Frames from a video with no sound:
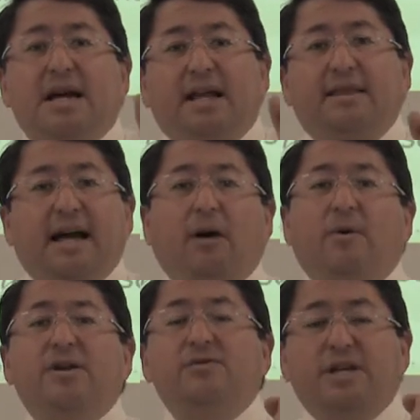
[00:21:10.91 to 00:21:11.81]
And that
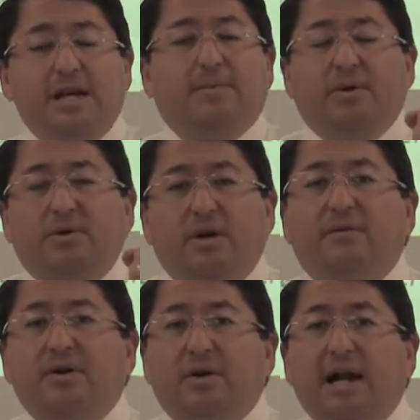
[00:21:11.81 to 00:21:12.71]
way you keep control
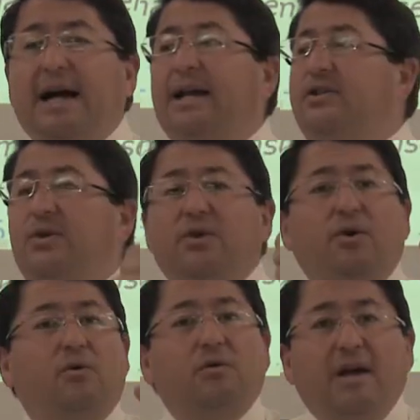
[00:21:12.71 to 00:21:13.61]
of your clients, you
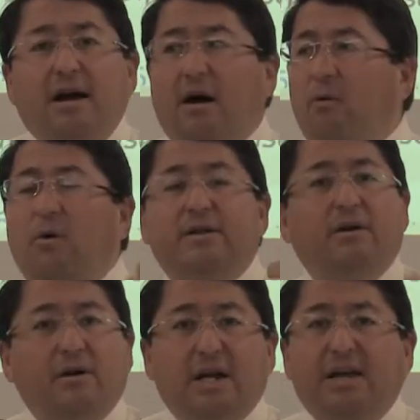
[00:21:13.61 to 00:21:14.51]
know who they are, what
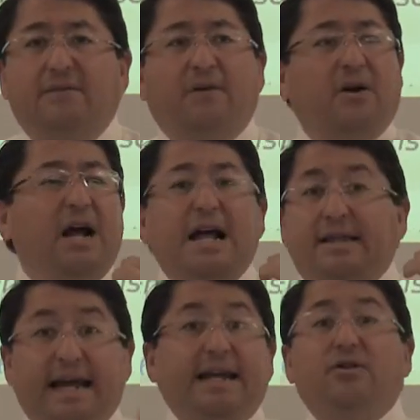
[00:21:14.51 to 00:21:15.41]
they're looking for.
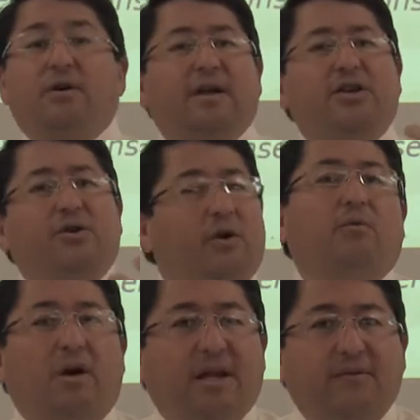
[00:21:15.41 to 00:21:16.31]
They know that
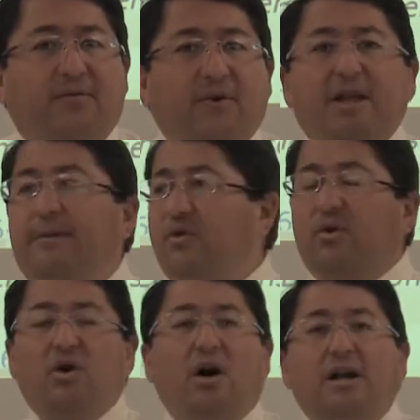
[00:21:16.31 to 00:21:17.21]
you're working for them,
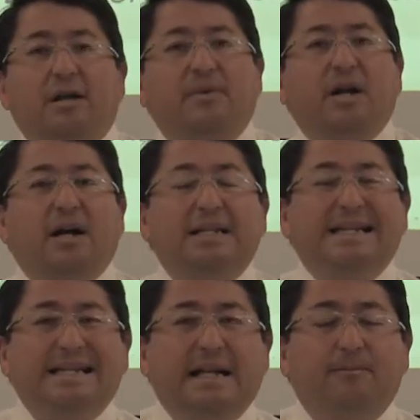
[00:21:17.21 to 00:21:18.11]
you're calling them on a
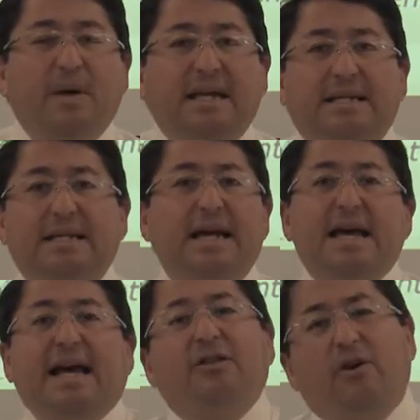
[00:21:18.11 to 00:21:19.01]
consistent basis.
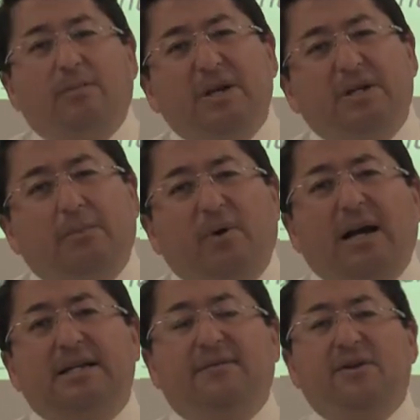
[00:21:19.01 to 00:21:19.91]
And don't be
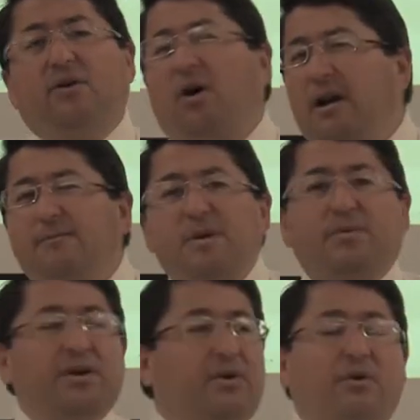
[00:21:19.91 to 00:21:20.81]
surprised if you're calling
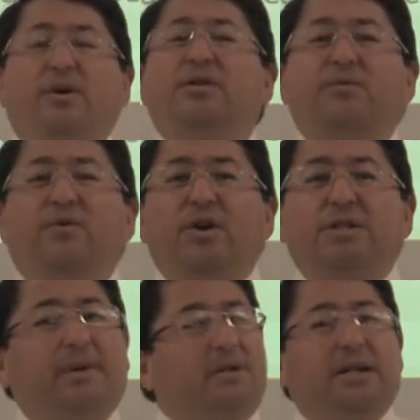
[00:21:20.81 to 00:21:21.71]
people and you're going to
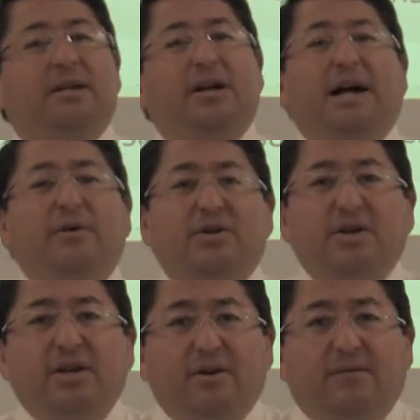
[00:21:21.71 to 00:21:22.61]
voicemails and they're not
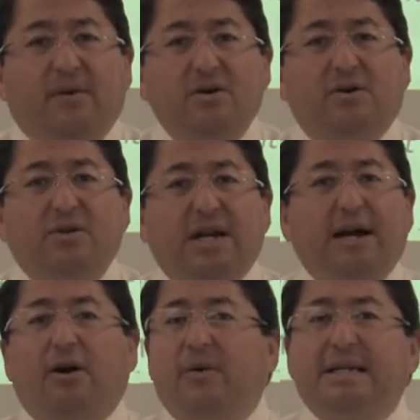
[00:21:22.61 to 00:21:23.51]
returning your phone calls.
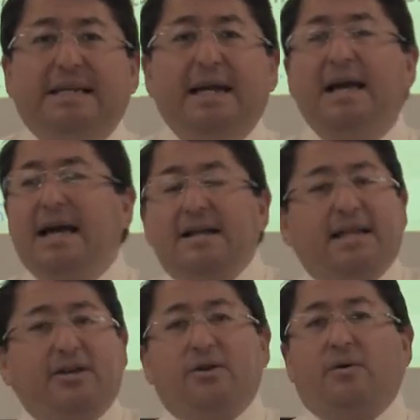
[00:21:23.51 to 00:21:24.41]
I always say
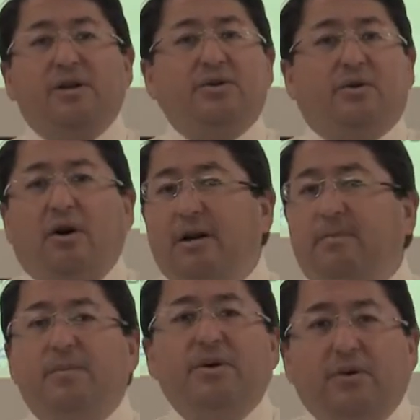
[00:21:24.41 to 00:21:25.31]
that you know when you're calling
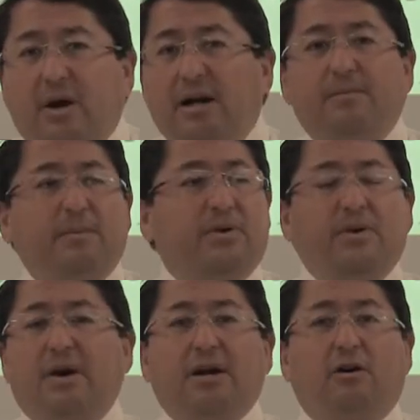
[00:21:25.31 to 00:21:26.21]
people, you're calling people,
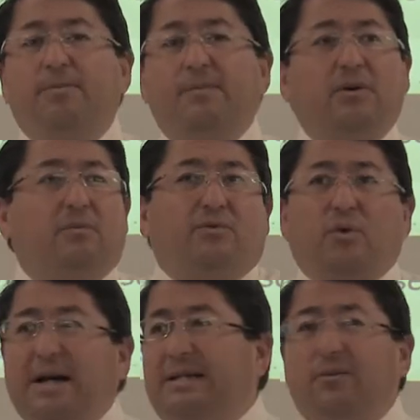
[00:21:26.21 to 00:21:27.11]
you know I call call people
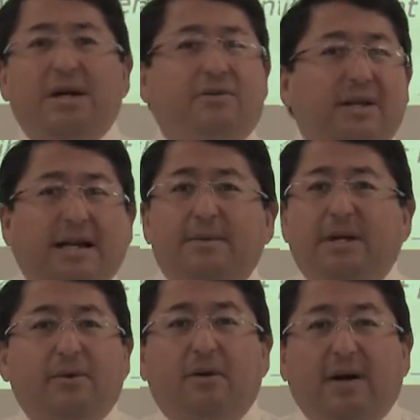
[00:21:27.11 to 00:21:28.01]
twice a week, three times
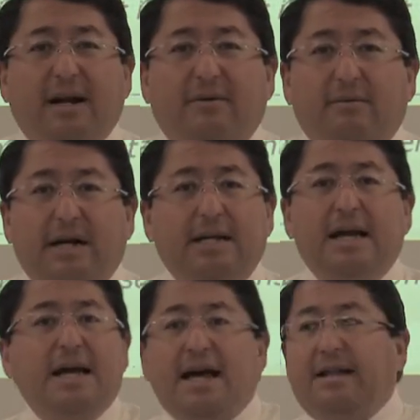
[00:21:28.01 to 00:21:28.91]
a week, whatever,
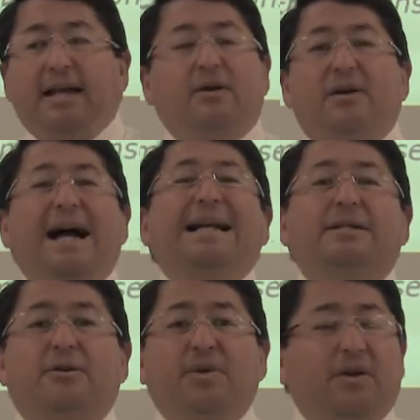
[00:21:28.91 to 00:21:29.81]
right? And they don't
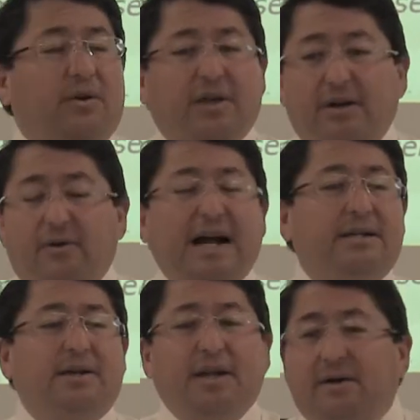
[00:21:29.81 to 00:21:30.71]
answer me. You know, they don't
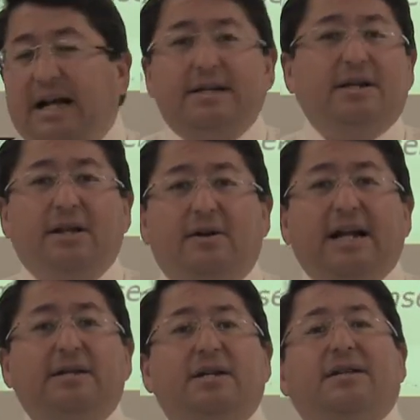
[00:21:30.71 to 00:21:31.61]
answer, they don't answer, they don't
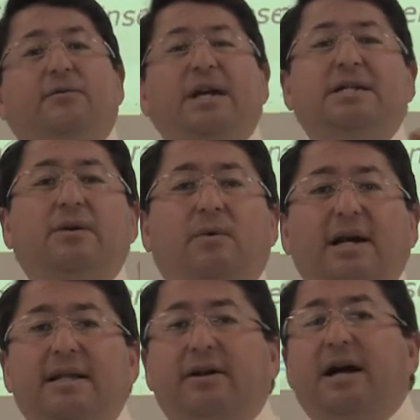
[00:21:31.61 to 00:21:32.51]
answer. The reason
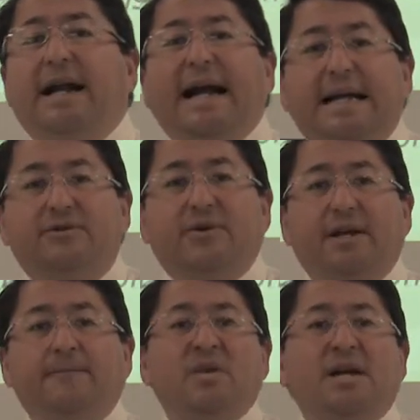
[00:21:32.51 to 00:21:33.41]
why they're not
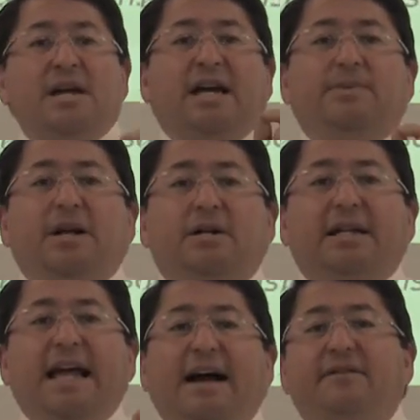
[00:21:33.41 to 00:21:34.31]
answering is because
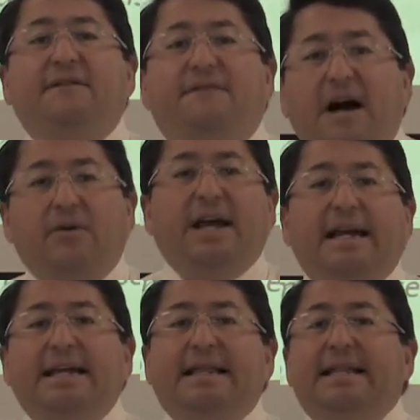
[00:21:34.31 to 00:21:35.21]
they haven't found
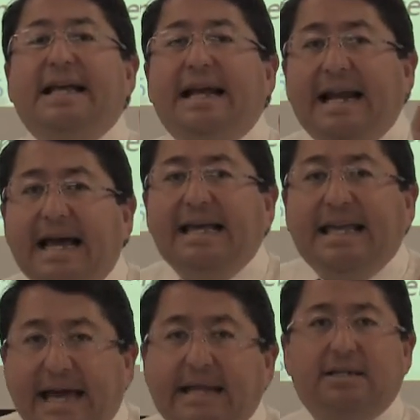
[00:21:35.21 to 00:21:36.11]
anything they
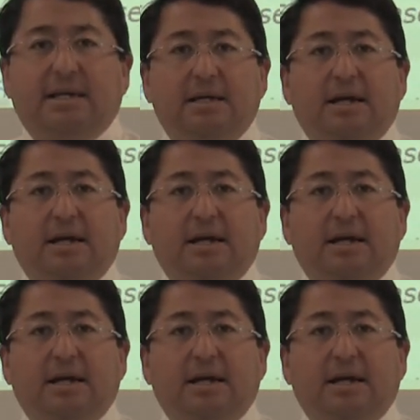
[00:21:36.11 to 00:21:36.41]
like yet.